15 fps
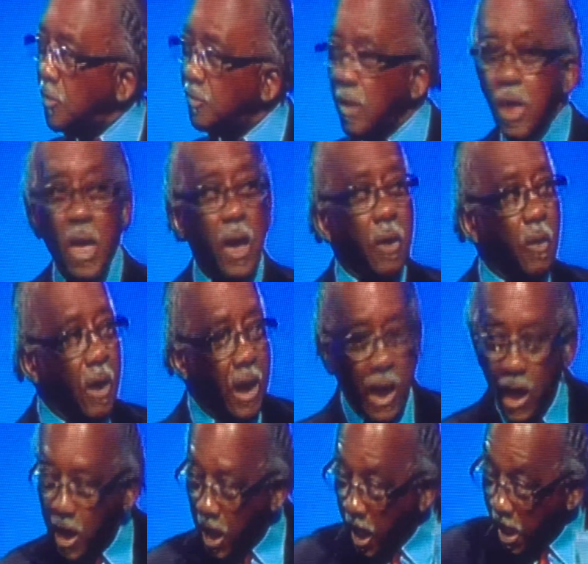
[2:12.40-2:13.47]
was
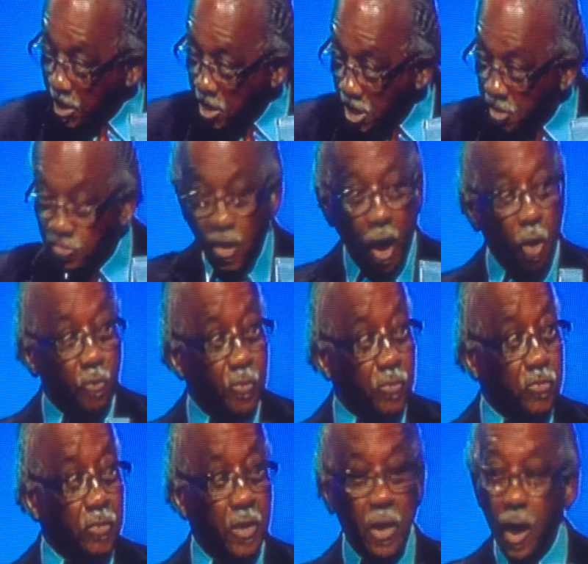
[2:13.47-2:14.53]
at his
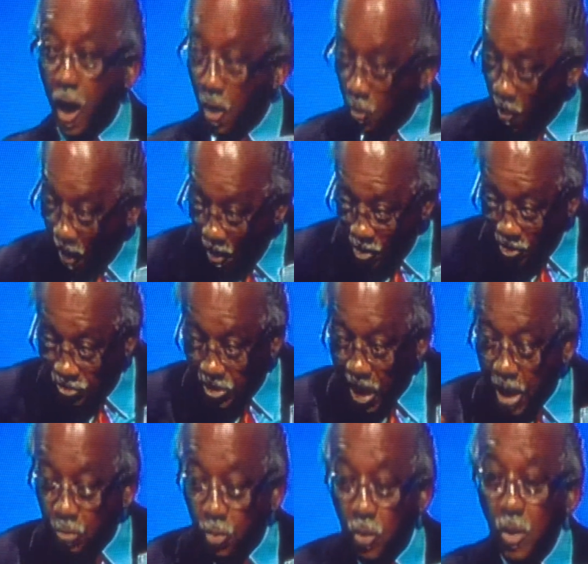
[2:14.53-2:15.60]
office around a
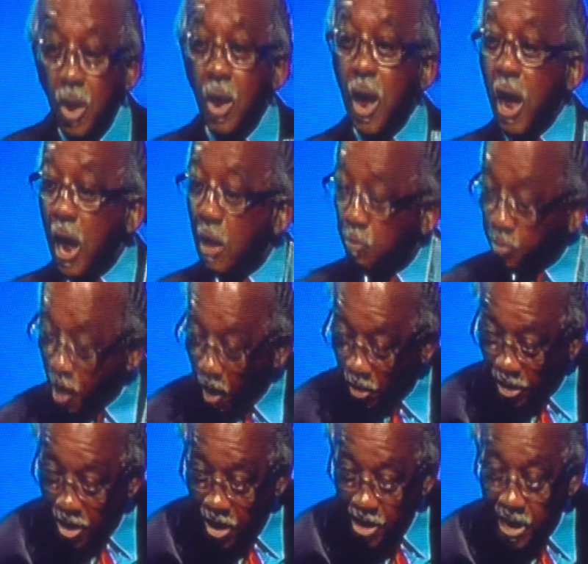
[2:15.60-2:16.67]
table and
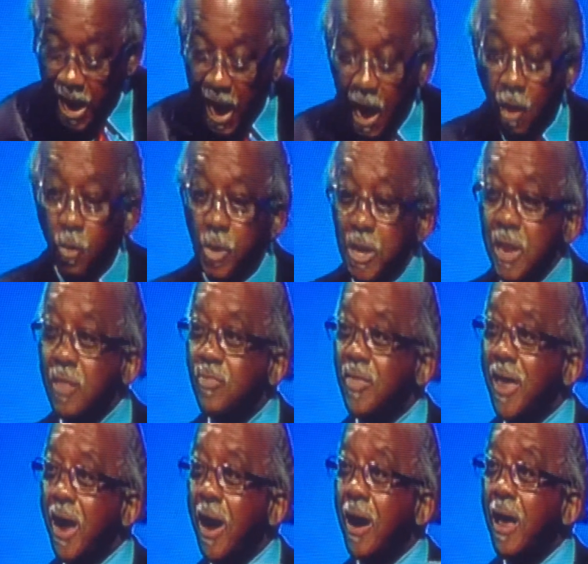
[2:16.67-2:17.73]
brought Connie Howard in
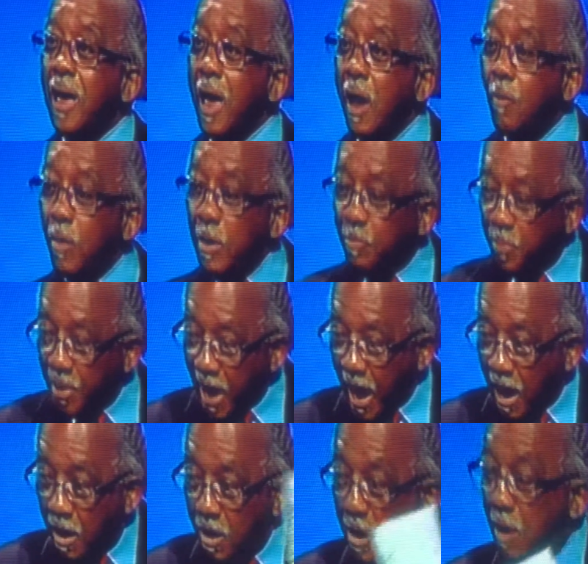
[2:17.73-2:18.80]
there, and we put
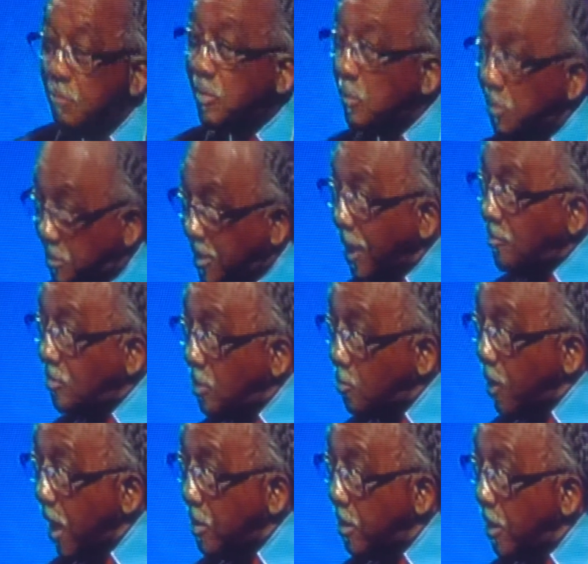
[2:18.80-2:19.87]
our arms of protection
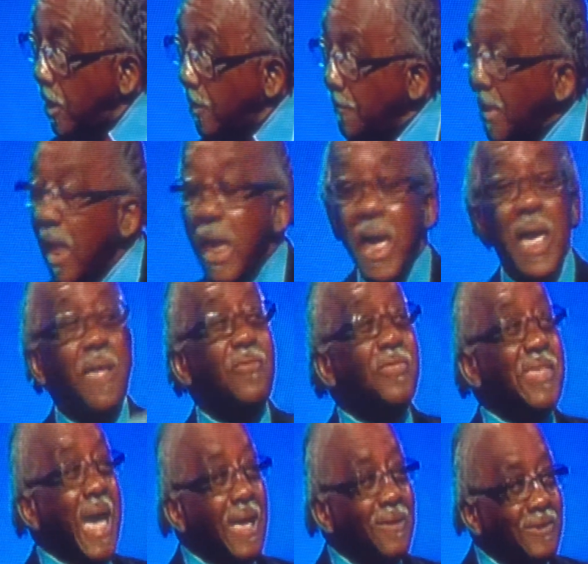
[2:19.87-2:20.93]
around her.
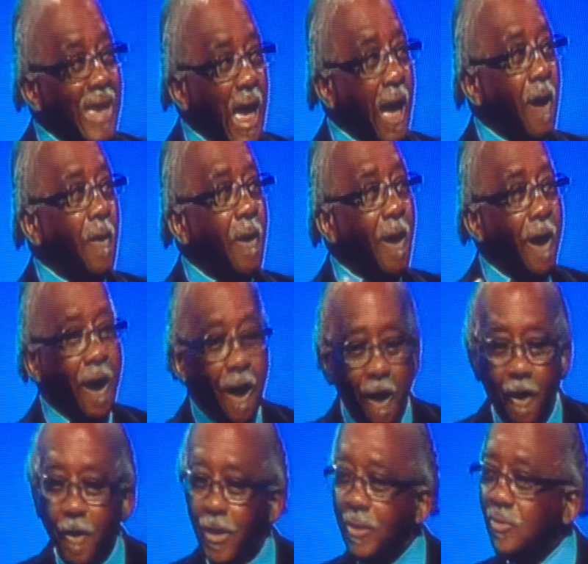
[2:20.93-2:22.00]
And that's how
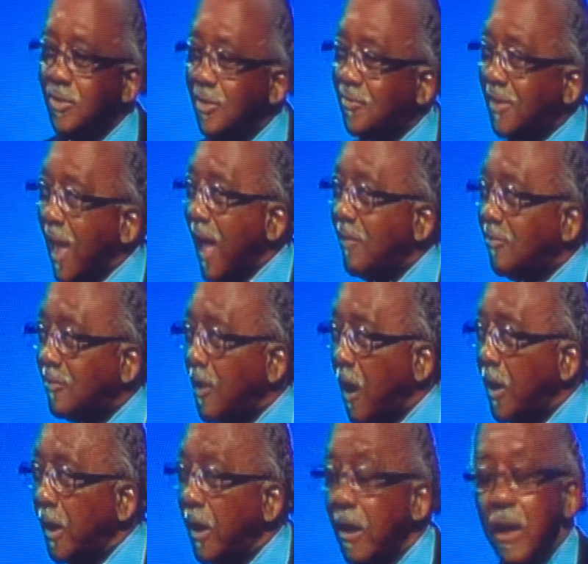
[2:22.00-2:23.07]
all of this got
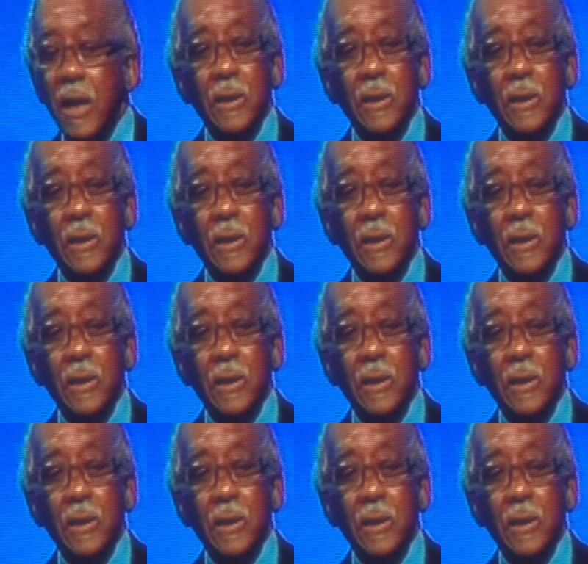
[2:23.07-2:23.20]
started.